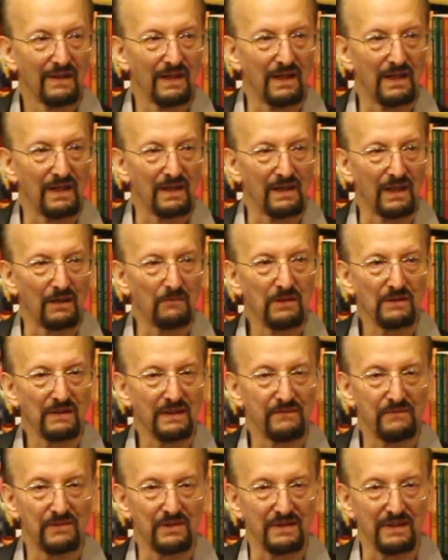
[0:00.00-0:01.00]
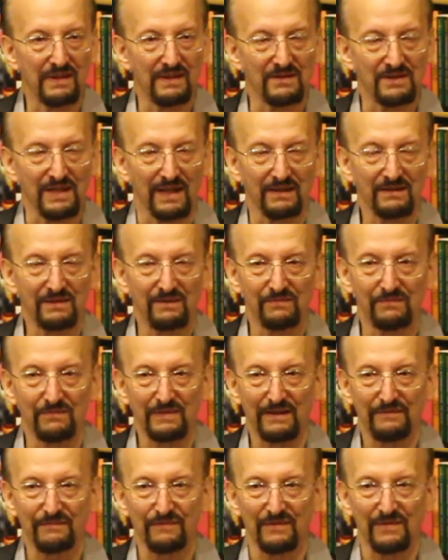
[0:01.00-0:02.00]
I won't give you the exact
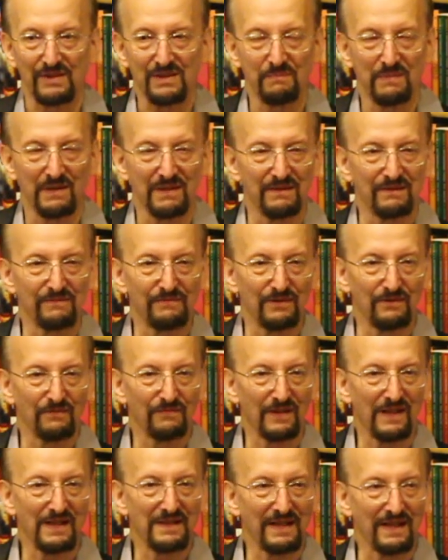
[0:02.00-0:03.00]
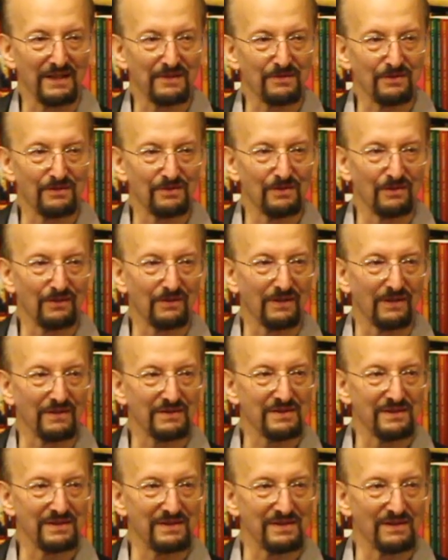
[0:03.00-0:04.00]
reference, but if you find
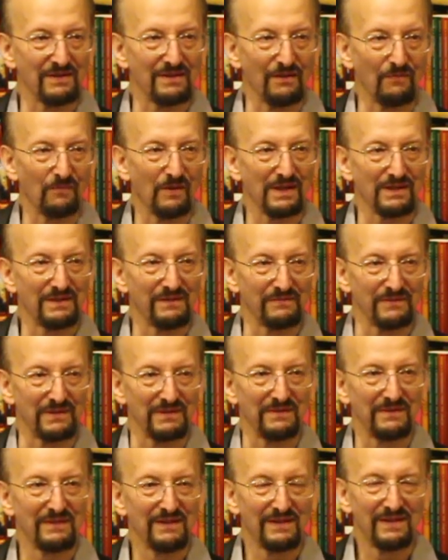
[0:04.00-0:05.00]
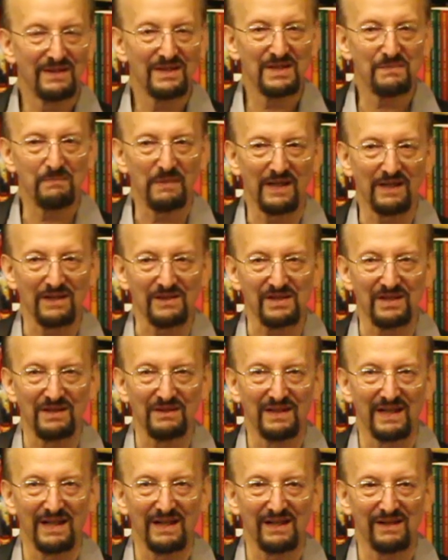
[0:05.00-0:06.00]
Astrasoukos, there's only one of the spells
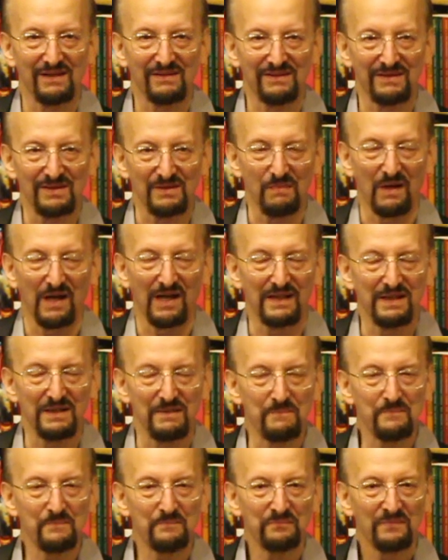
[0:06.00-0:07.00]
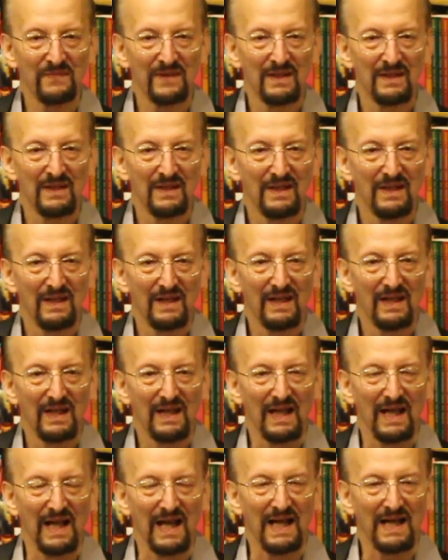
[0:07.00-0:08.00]
in there is by him.
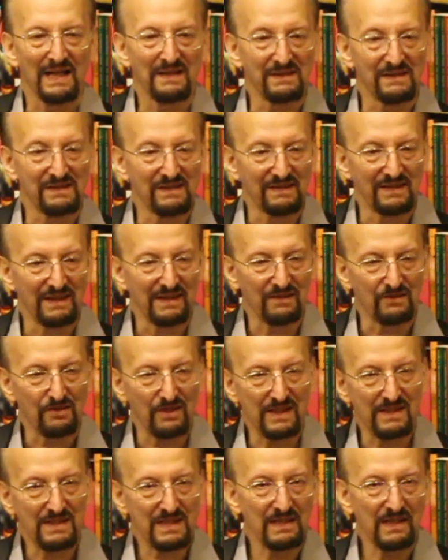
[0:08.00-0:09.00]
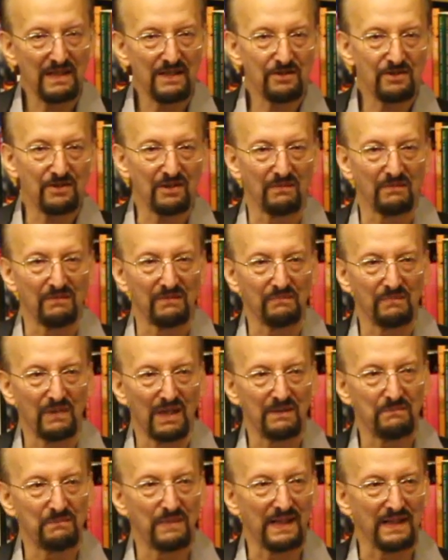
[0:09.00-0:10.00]
And the translation
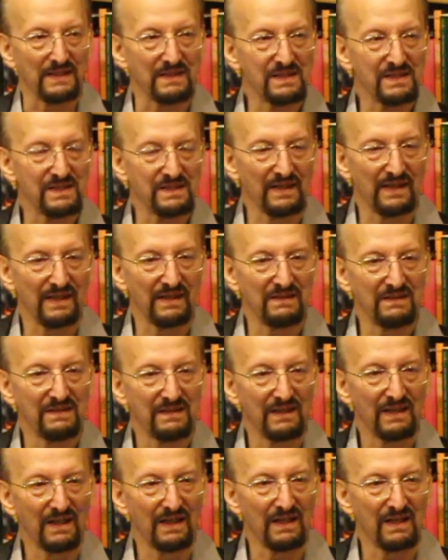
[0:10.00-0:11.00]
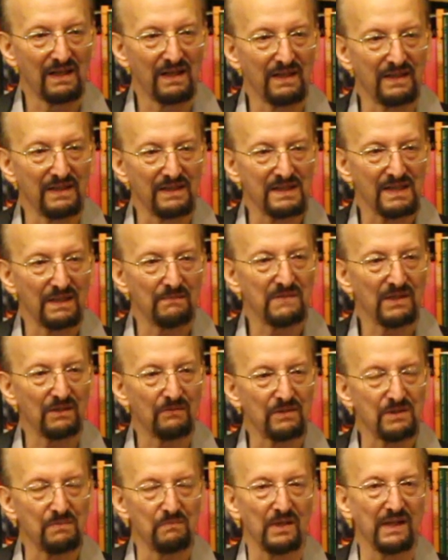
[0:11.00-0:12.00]
by Betz said, it's something
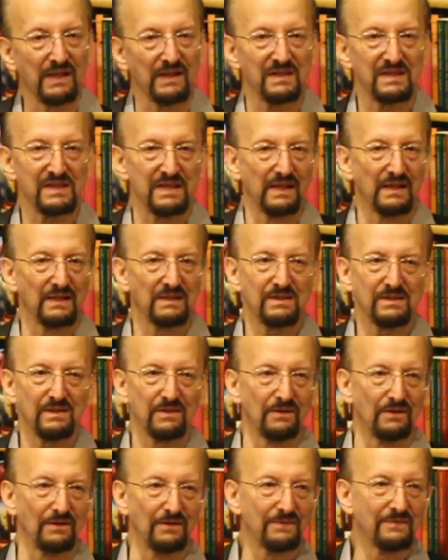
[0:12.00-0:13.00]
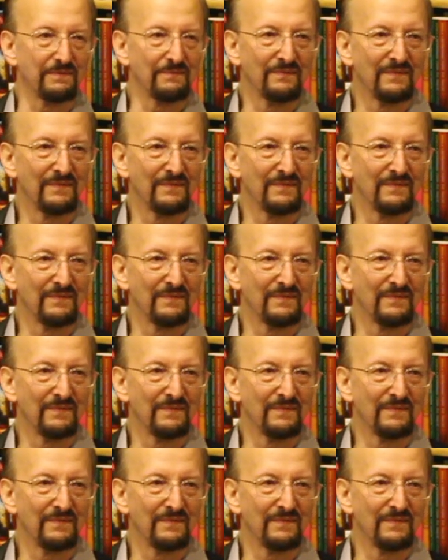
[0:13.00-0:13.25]
which brings things to you.